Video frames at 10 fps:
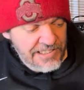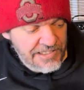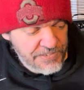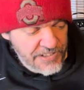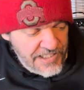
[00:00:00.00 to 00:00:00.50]

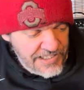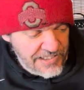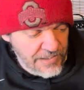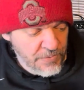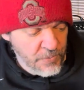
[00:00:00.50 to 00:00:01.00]
fret
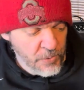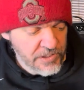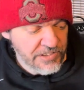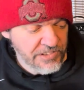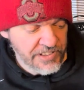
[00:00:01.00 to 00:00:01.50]
on the 4th
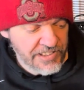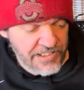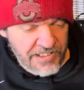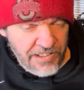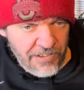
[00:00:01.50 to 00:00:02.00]

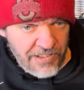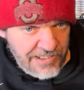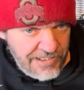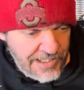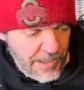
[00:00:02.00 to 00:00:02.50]
string, all at
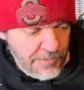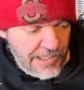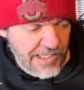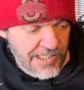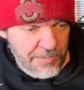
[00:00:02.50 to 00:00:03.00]
the same
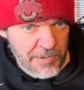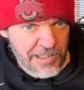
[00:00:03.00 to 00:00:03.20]
time.